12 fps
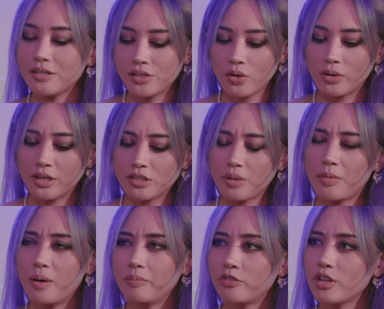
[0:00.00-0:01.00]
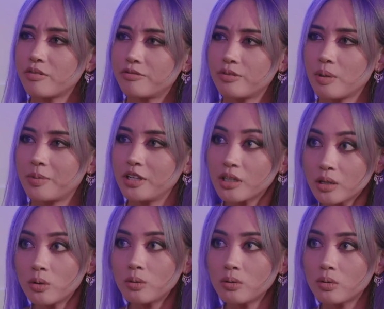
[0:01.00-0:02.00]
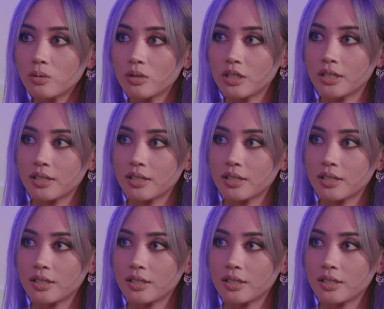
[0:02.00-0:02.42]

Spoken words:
So is your mom Filipino or?